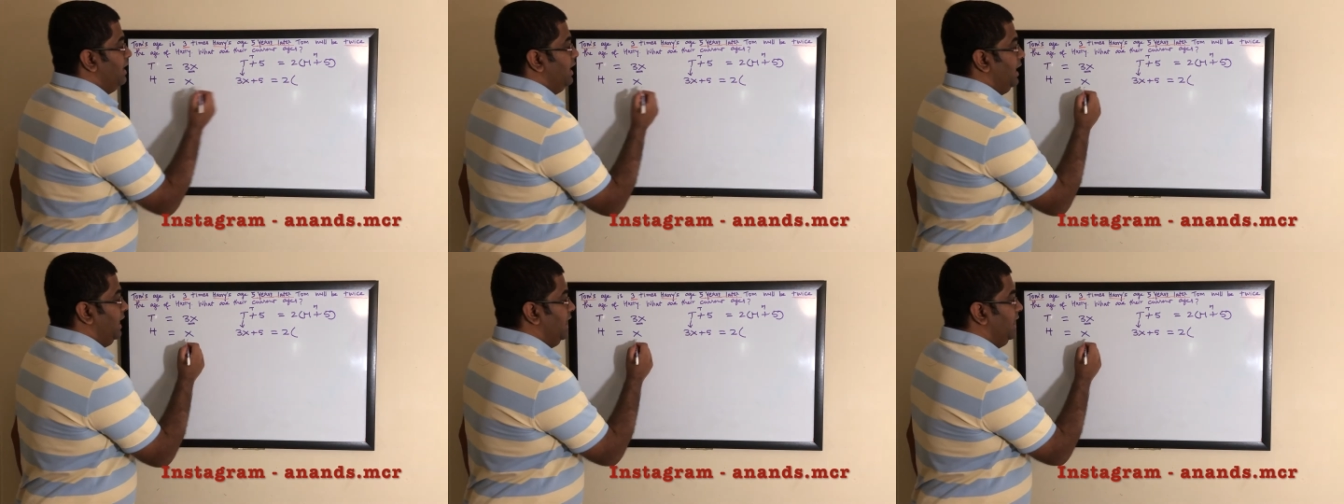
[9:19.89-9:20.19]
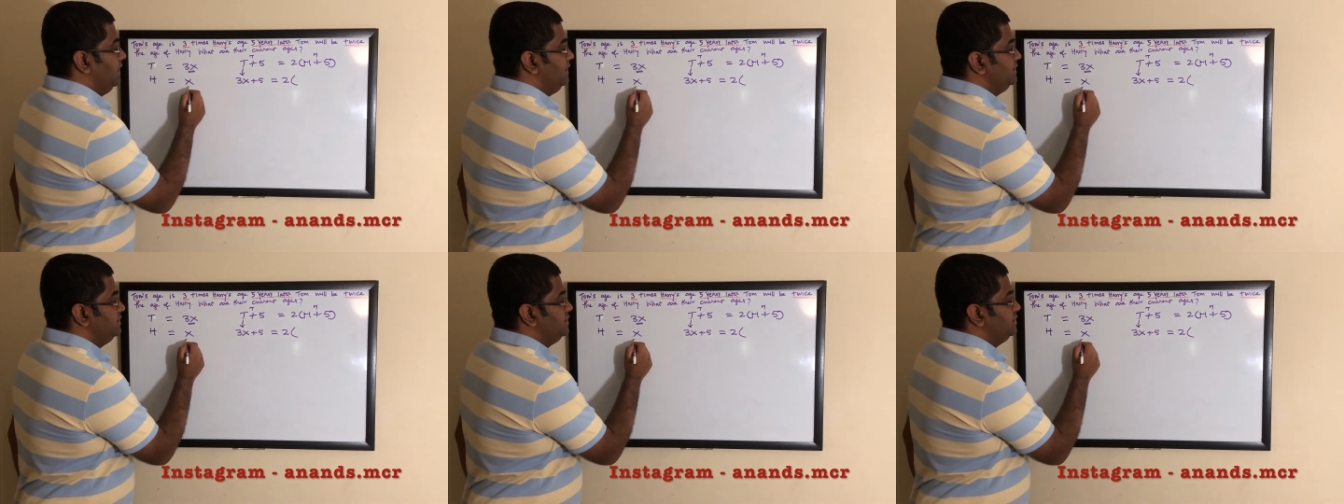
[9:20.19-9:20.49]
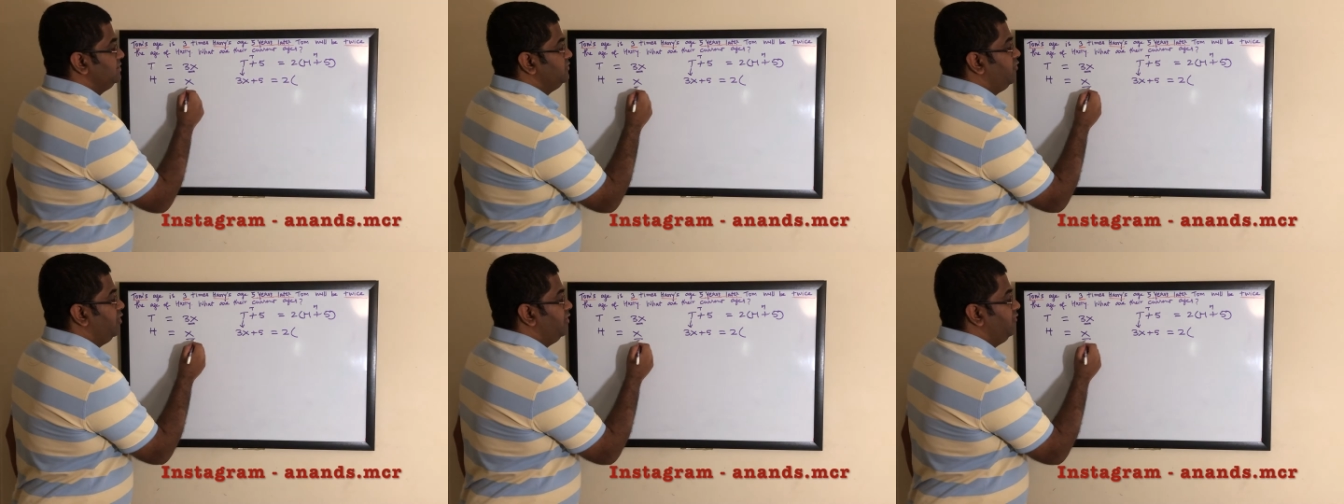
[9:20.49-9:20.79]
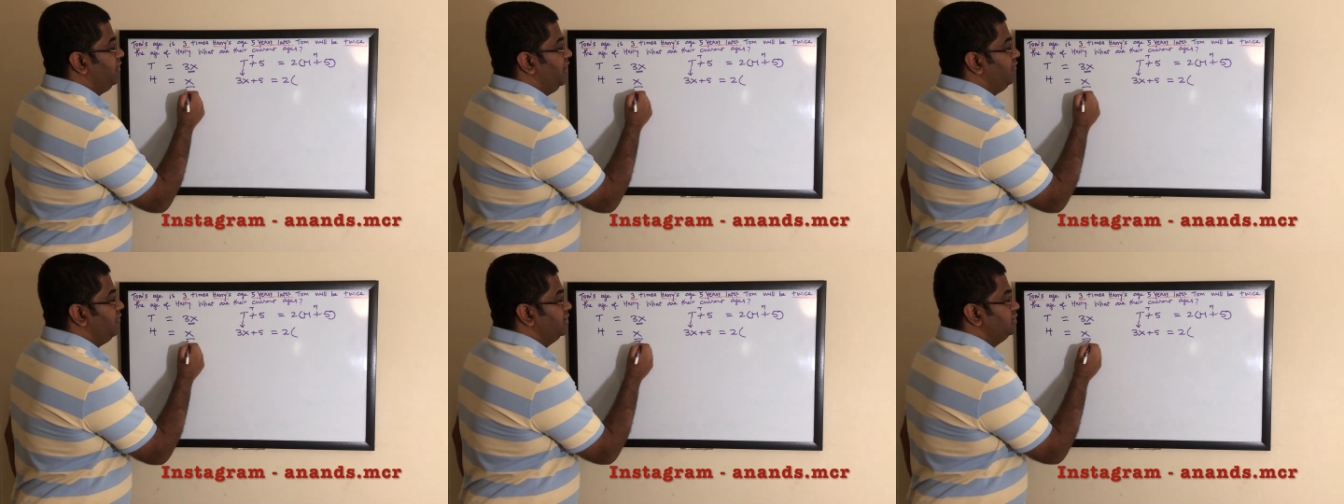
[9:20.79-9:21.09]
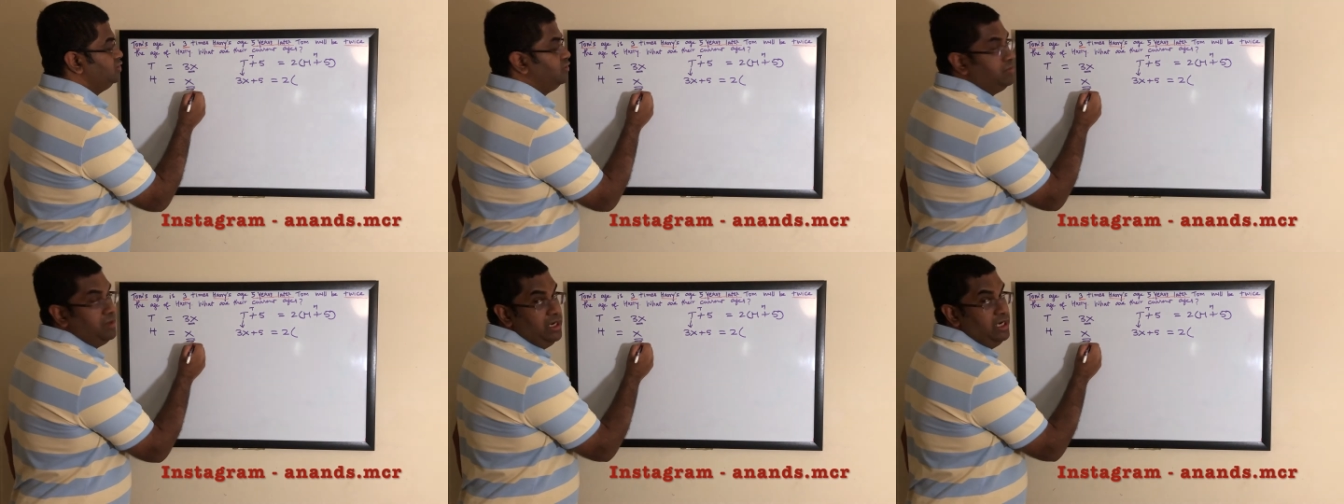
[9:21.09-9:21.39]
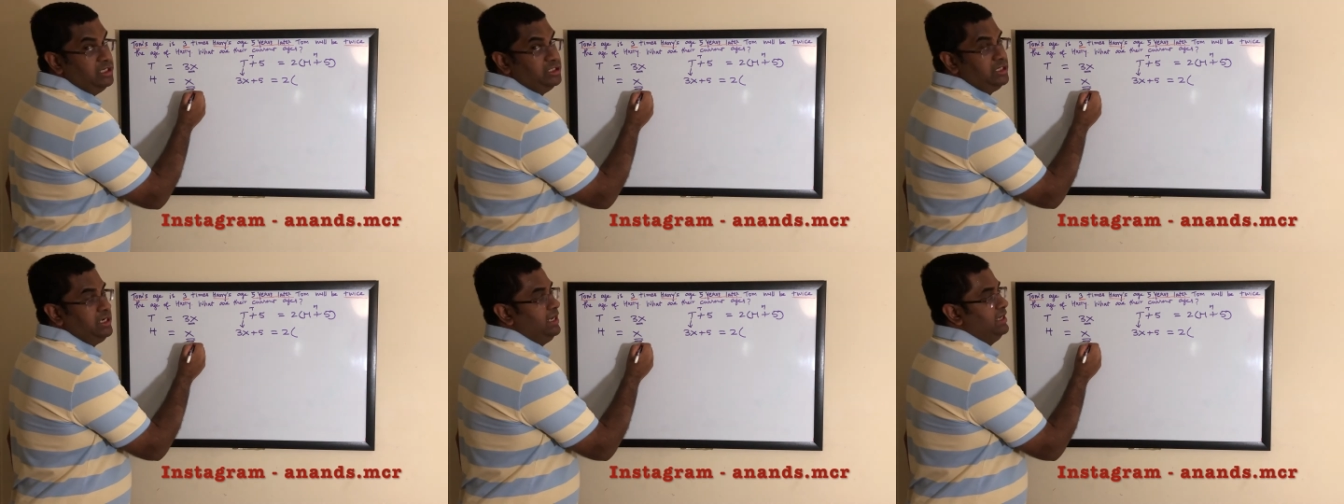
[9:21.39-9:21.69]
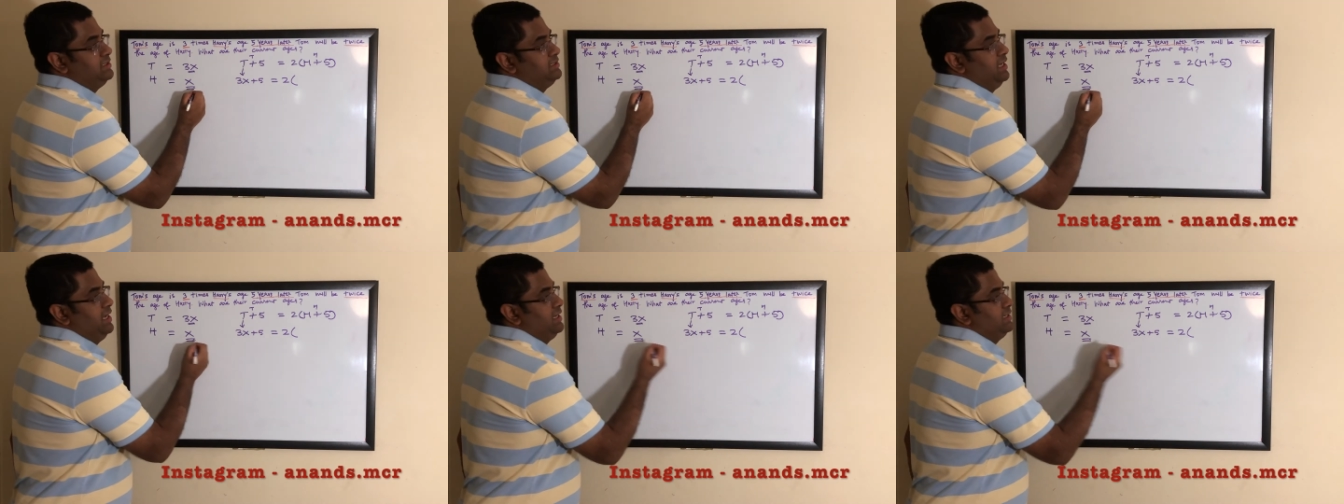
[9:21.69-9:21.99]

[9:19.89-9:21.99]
Harry's is what we have assumed initially as